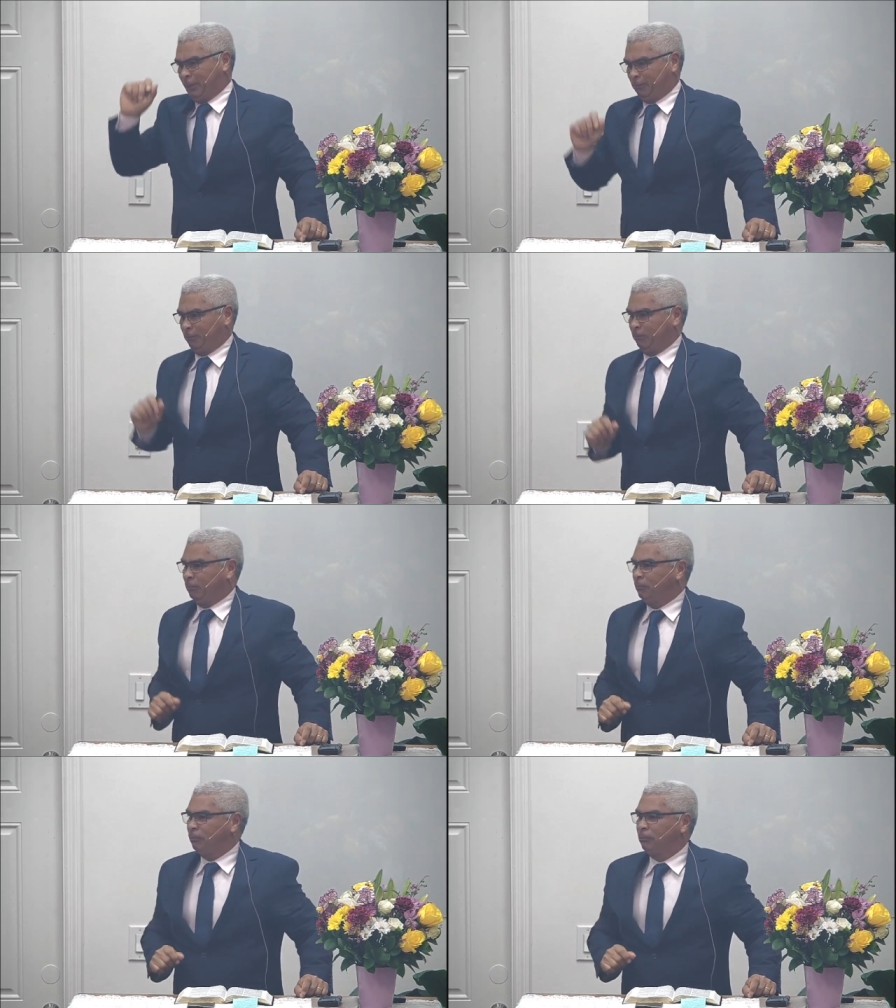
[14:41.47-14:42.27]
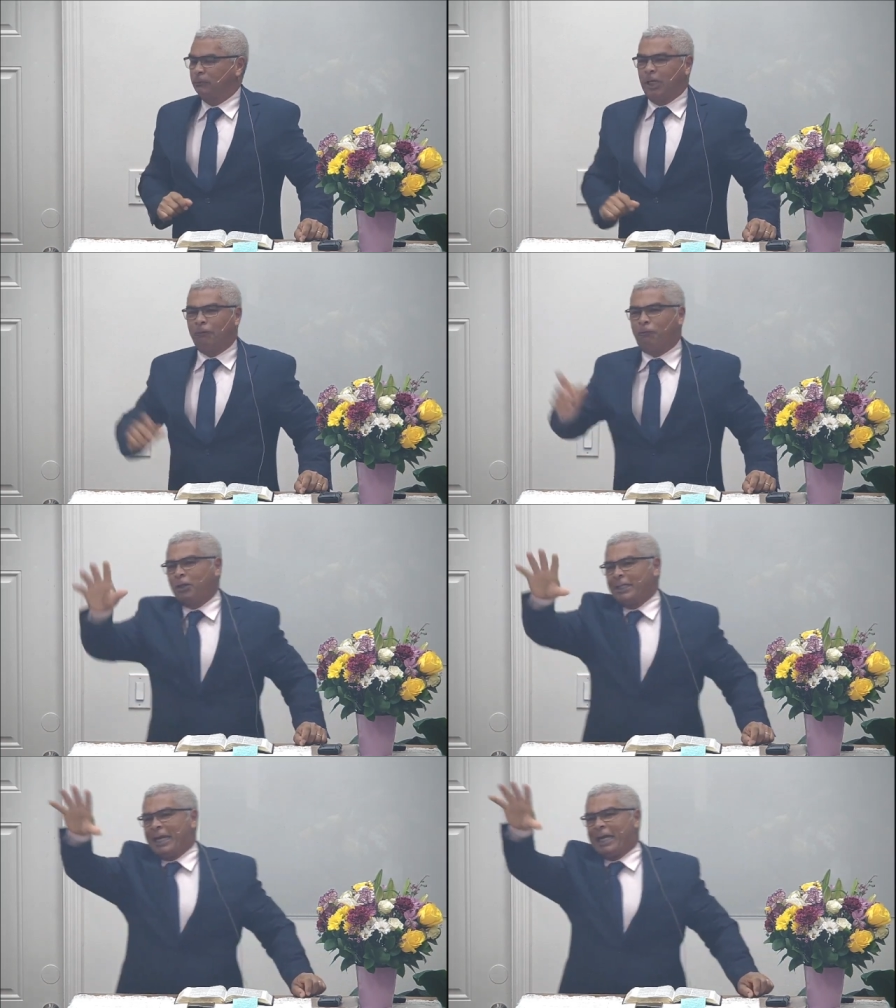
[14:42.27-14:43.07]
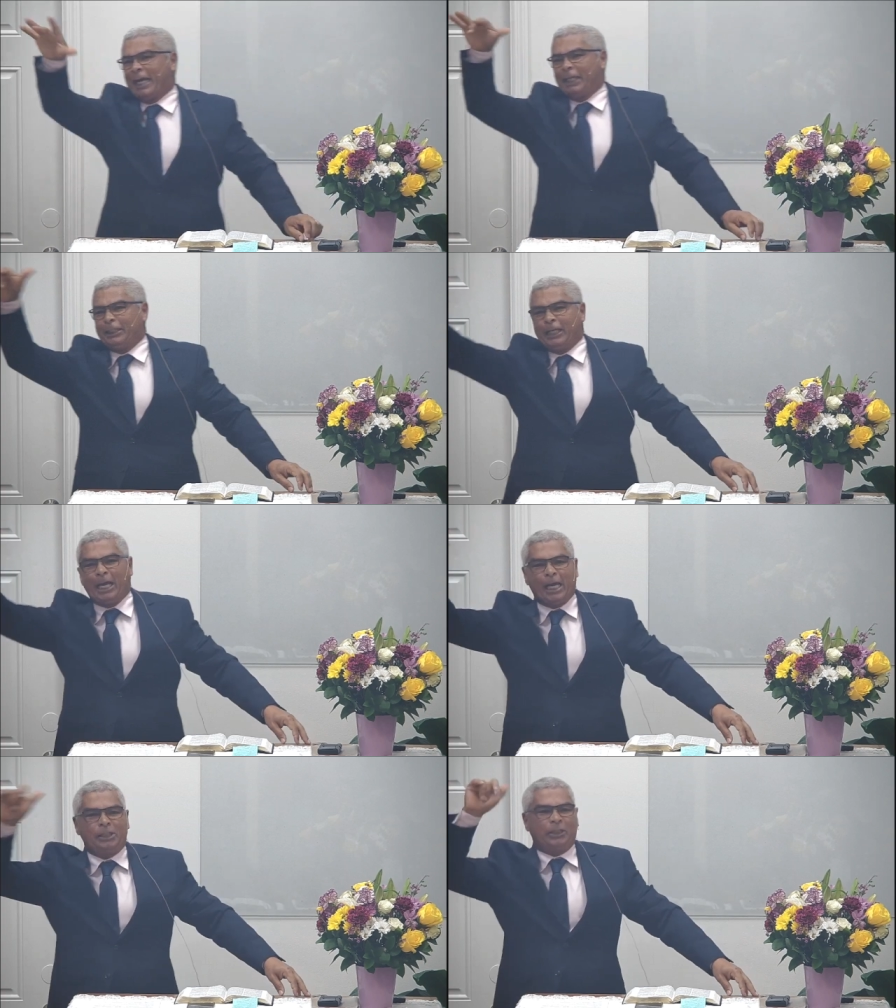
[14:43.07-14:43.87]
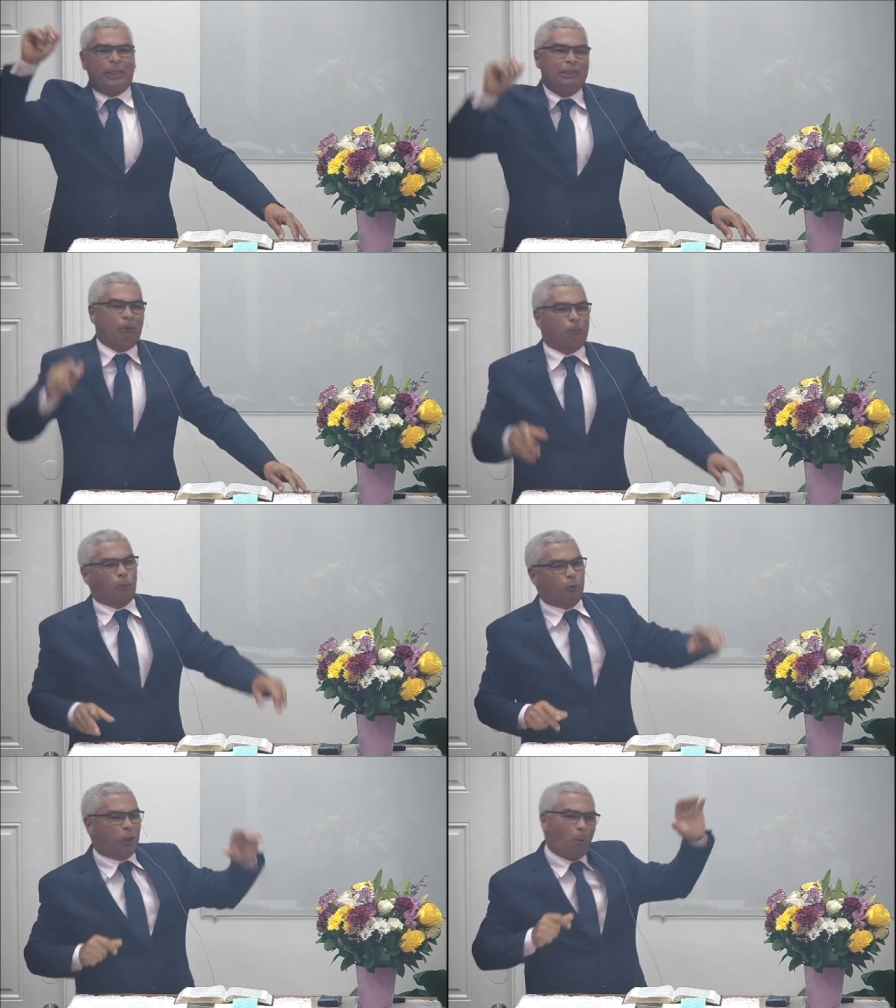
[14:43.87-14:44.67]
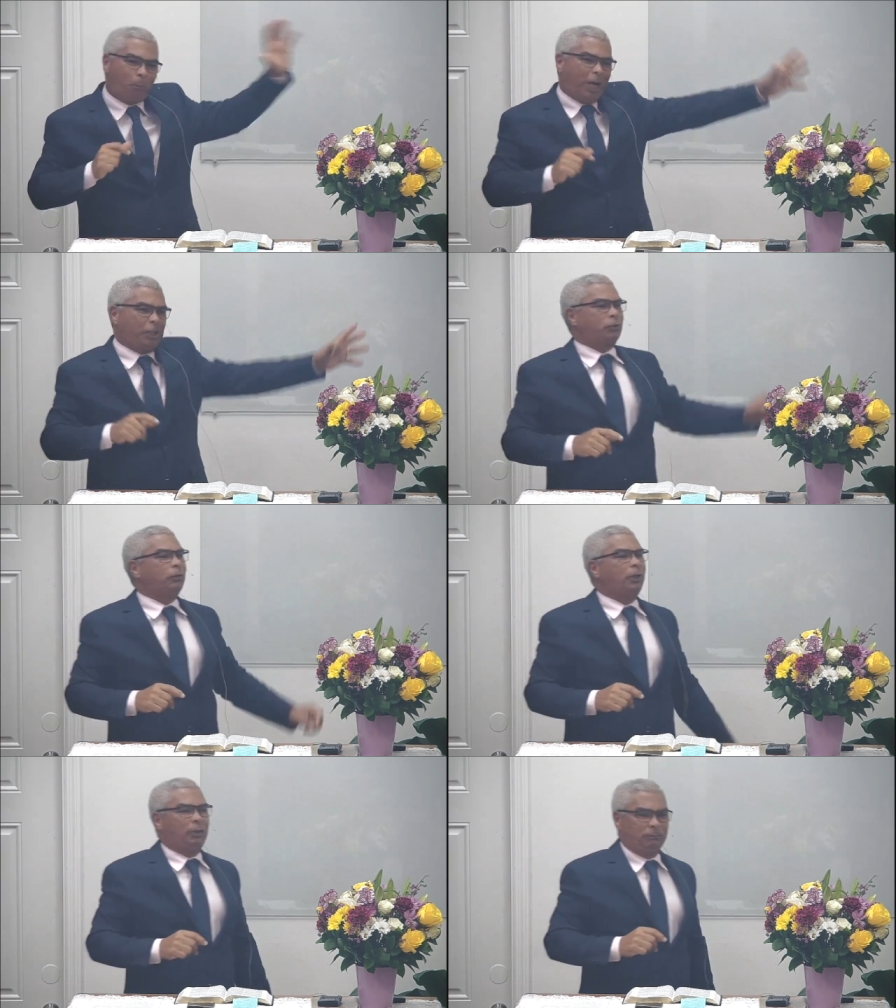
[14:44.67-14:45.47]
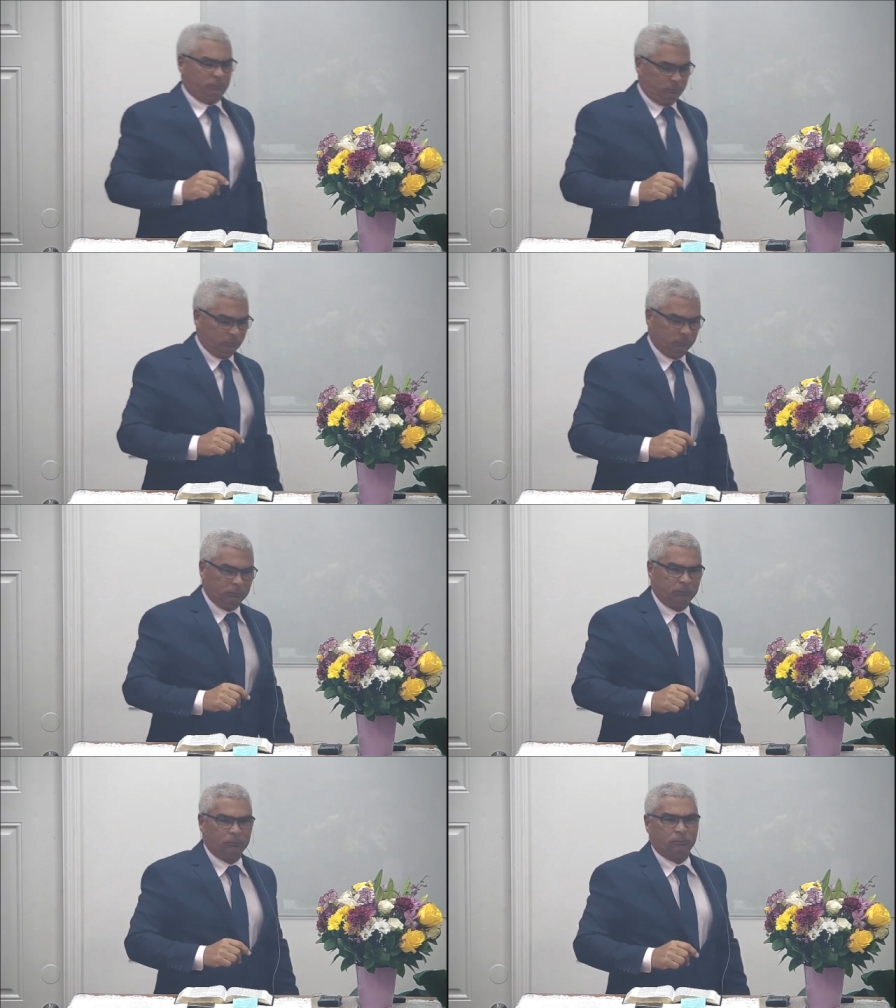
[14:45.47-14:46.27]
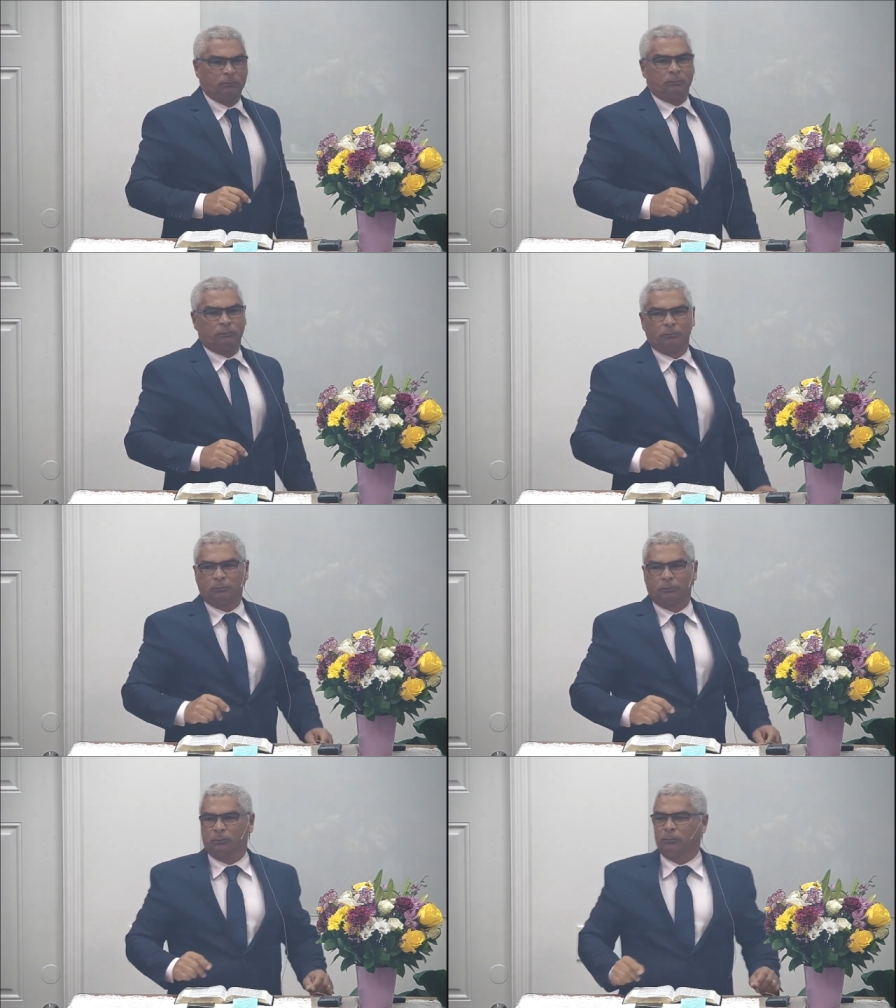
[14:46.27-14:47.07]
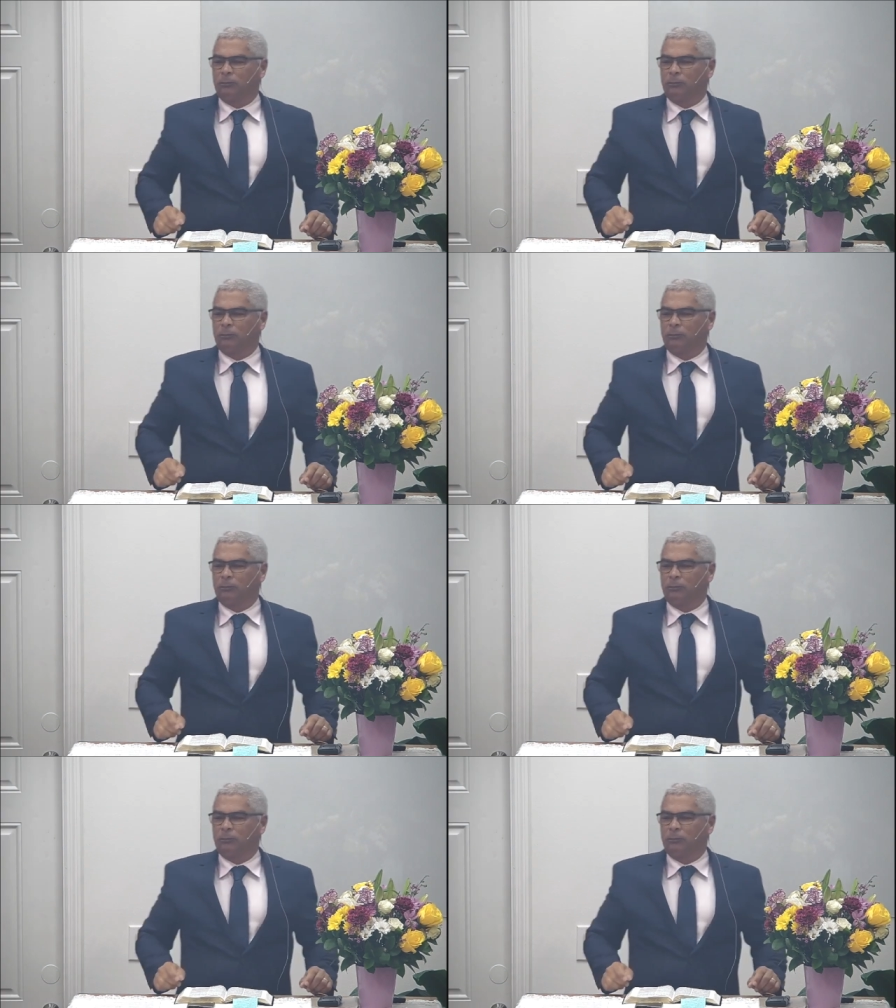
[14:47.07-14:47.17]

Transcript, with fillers: He seeks a man. I'm go to, to that church and there I'm going to look for a pastor.